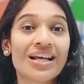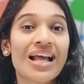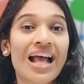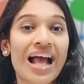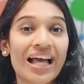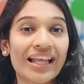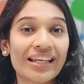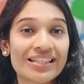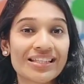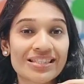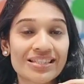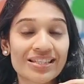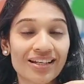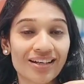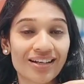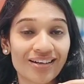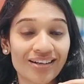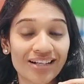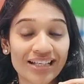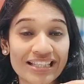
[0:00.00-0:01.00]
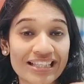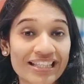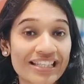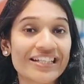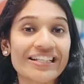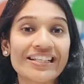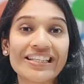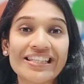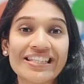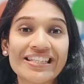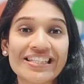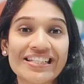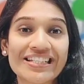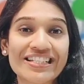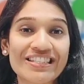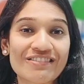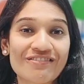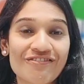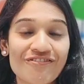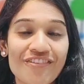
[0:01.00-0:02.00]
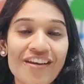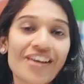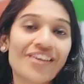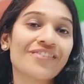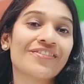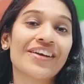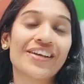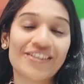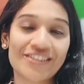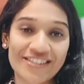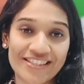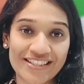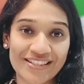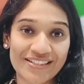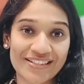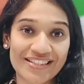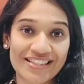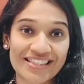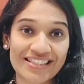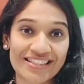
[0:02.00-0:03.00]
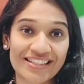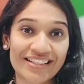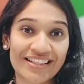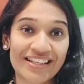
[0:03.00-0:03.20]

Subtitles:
and it's in the early years very seriously.